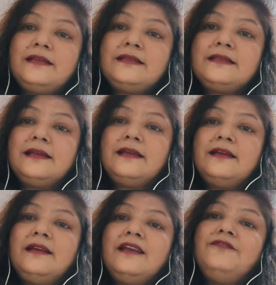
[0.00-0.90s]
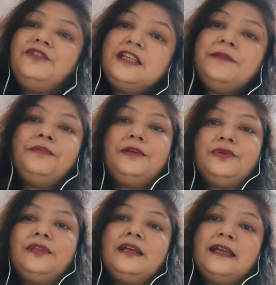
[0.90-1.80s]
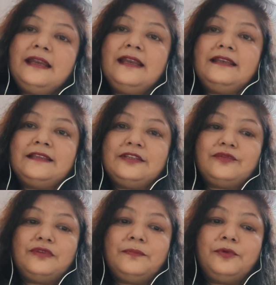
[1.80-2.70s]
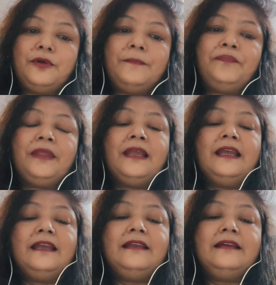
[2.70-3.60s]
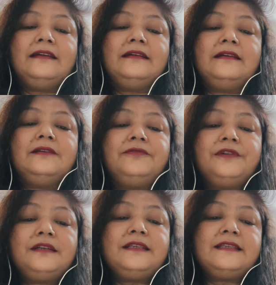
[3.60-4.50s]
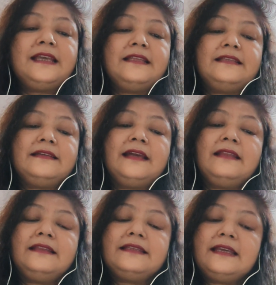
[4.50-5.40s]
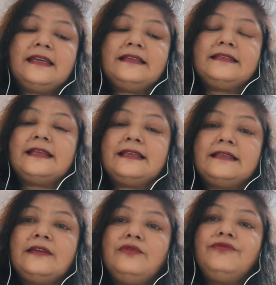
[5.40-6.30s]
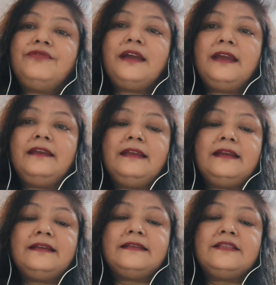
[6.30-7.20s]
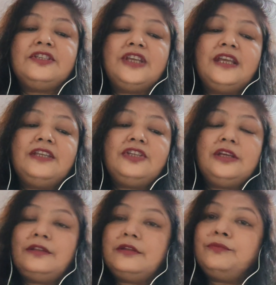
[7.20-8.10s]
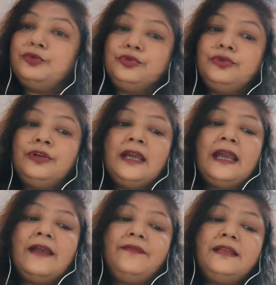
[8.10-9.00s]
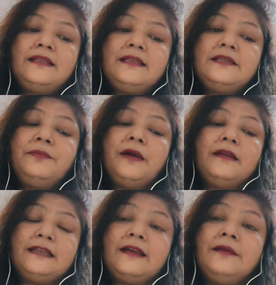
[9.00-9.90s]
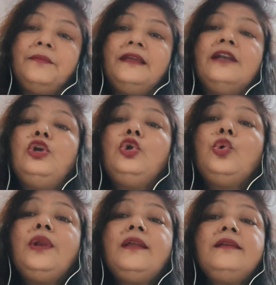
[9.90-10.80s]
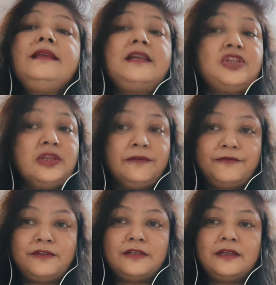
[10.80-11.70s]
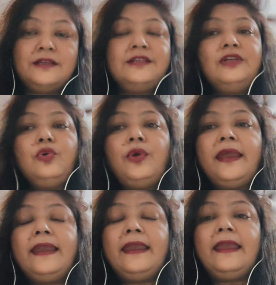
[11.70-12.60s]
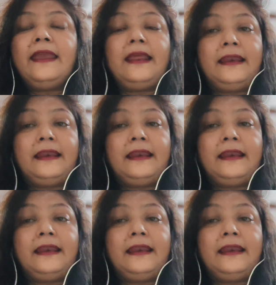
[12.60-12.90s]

us dive deep into the analysis of the poem. The first stanza and the second stanza, you will find there is a change in the mood, and this is done by a tonal shift. Tonal,